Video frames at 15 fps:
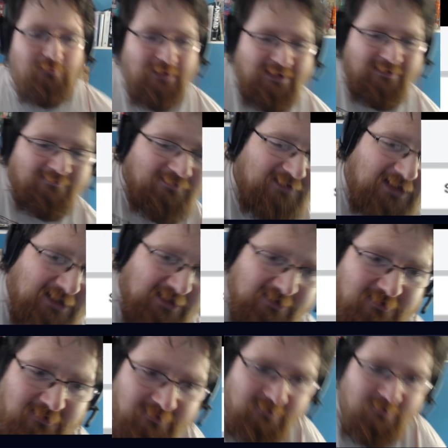We have
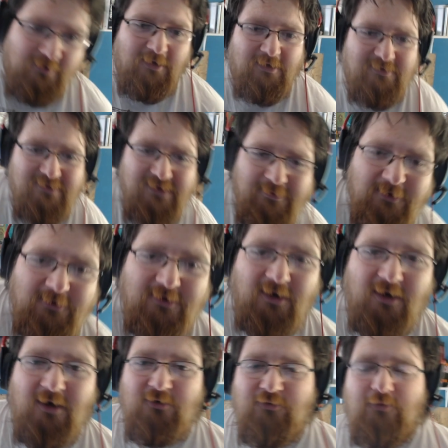seen similar
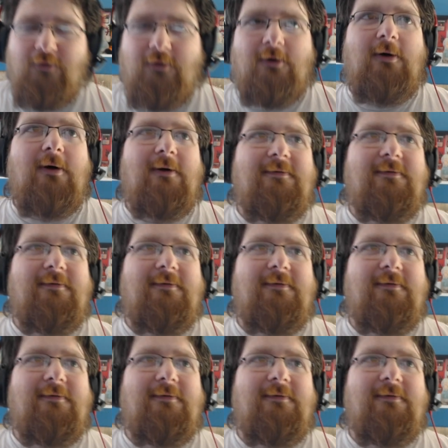card draw